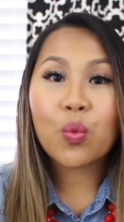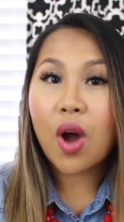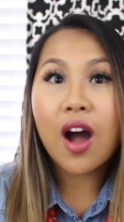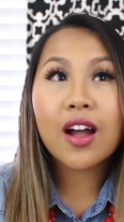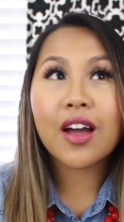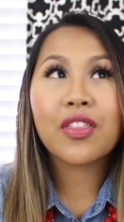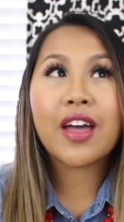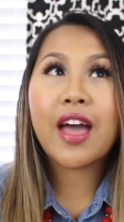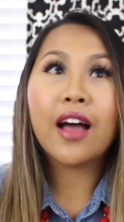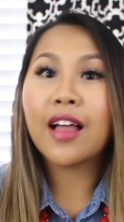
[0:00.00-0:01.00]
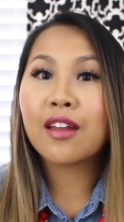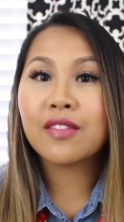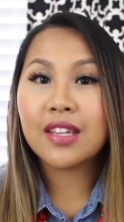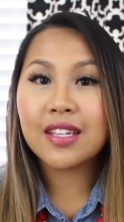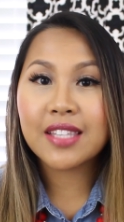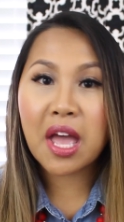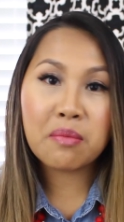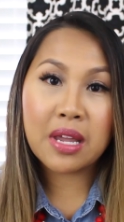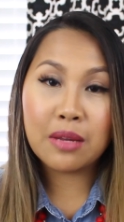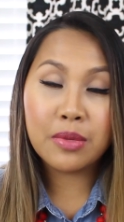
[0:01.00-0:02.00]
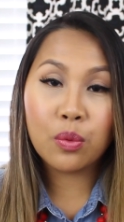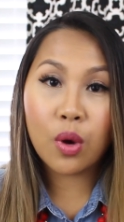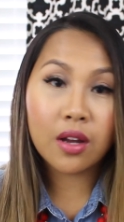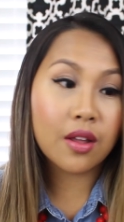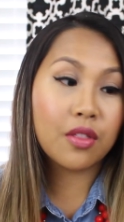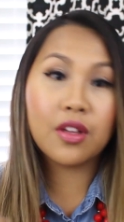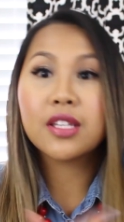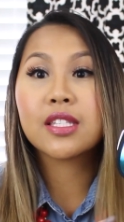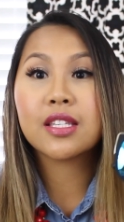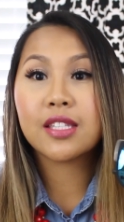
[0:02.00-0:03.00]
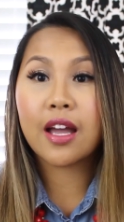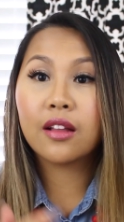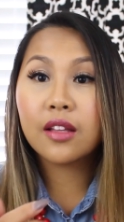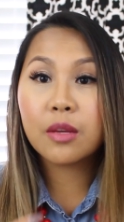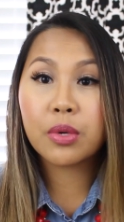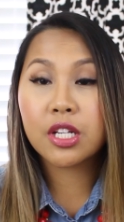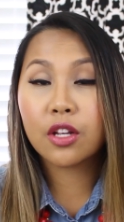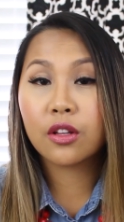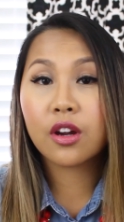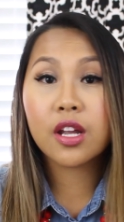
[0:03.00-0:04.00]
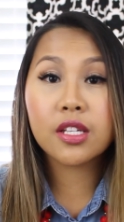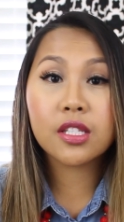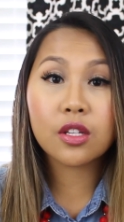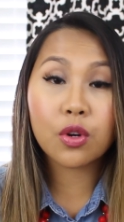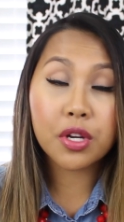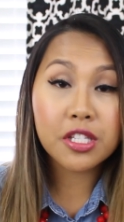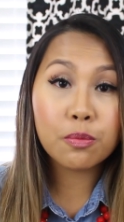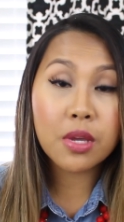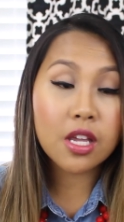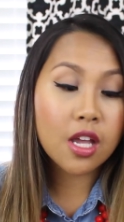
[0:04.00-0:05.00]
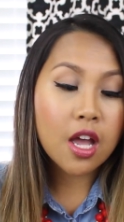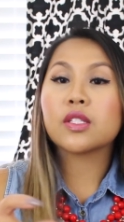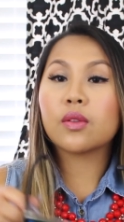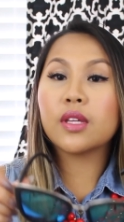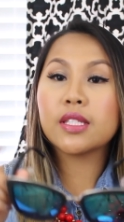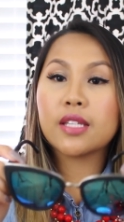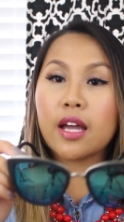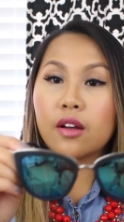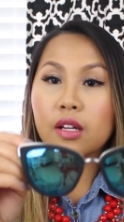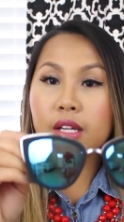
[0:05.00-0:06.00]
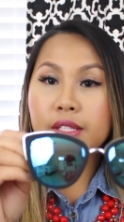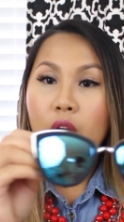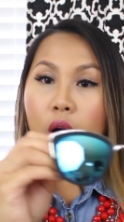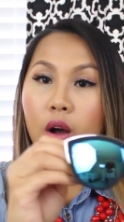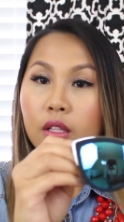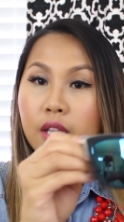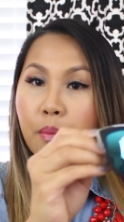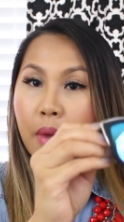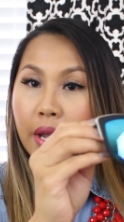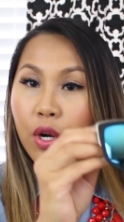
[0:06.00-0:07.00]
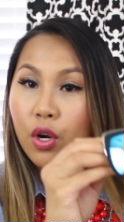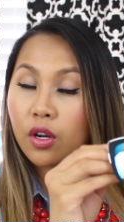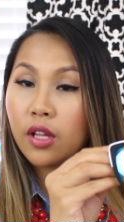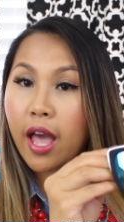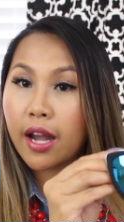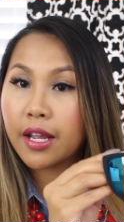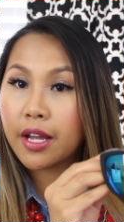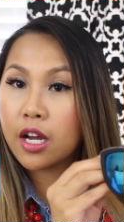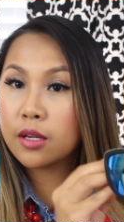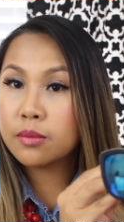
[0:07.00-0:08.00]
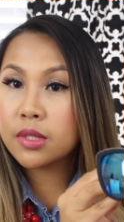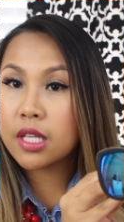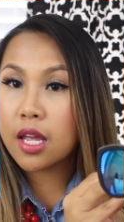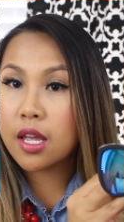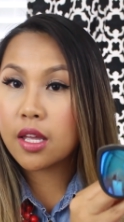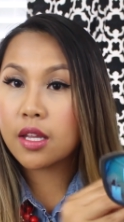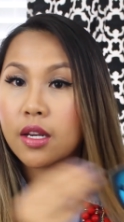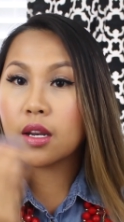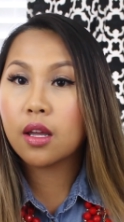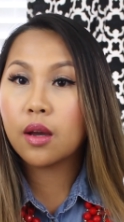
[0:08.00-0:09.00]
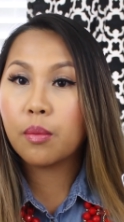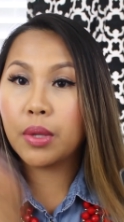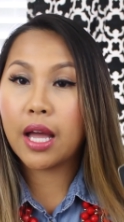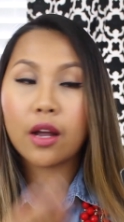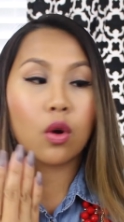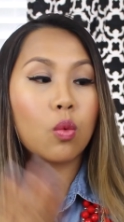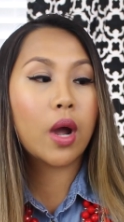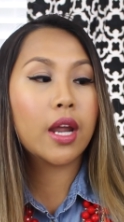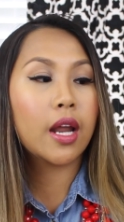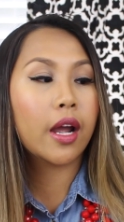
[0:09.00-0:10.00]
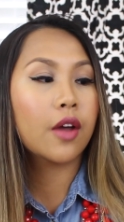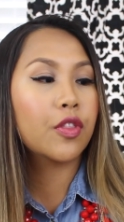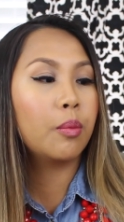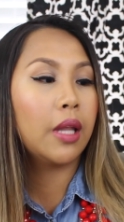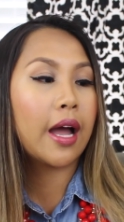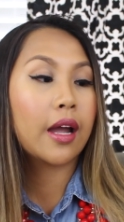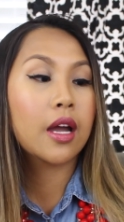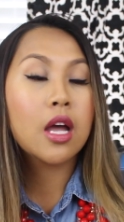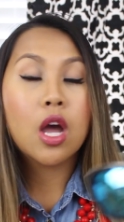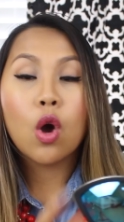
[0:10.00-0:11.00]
rock the hell out of these and made me want this style in particular is Crispy. So this style is called My Girl, and it comes in black or white. I got the black